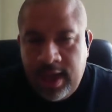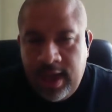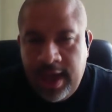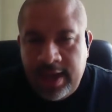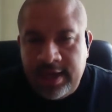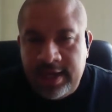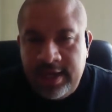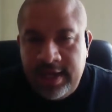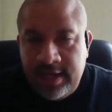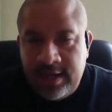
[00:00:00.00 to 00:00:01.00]
and it
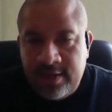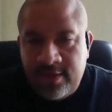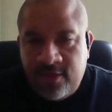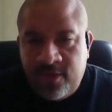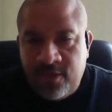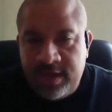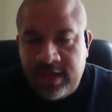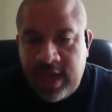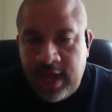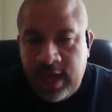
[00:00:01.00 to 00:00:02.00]
needed
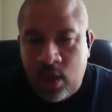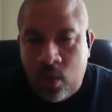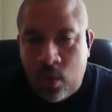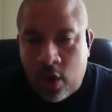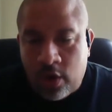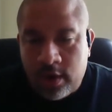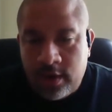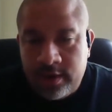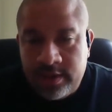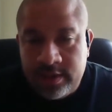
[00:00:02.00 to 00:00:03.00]
50K in work.
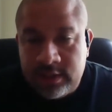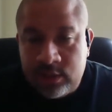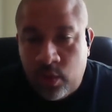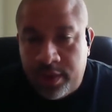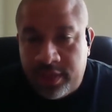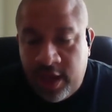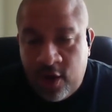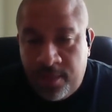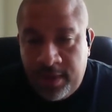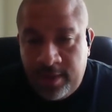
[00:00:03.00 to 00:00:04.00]
This is what their
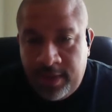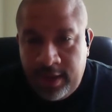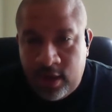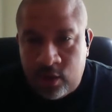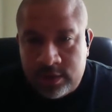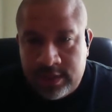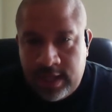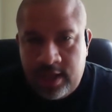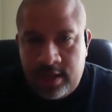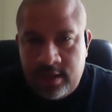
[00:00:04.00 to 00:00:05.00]
BPO
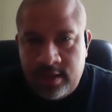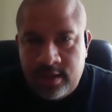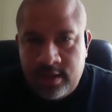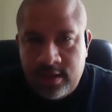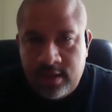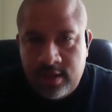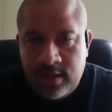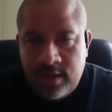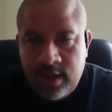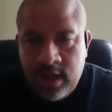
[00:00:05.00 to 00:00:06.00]
said.
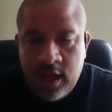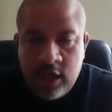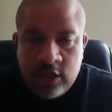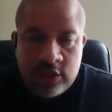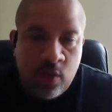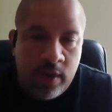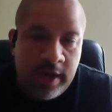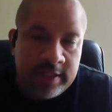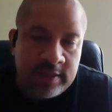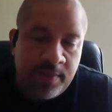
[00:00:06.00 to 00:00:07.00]
So when
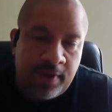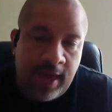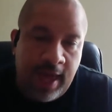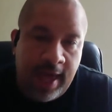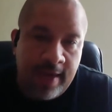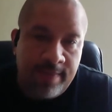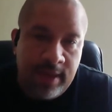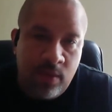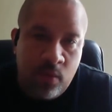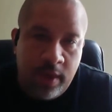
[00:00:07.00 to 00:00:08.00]
they supplied
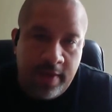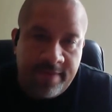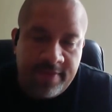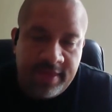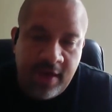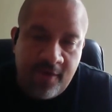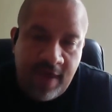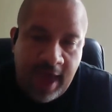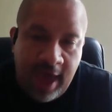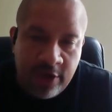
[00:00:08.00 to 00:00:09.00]
me with their
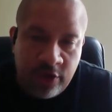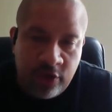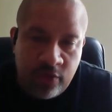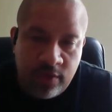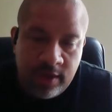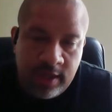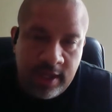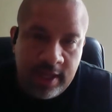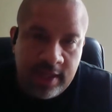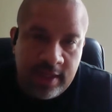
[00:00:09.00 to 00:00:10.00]
value
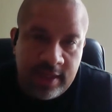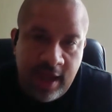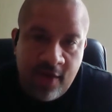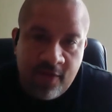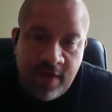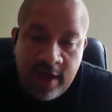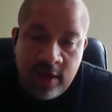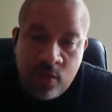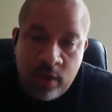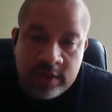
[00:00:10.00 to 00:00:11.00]

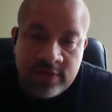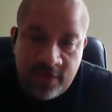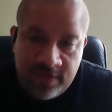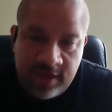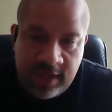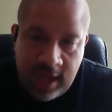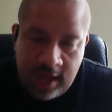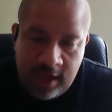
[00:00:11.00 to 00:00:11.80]
was 50K.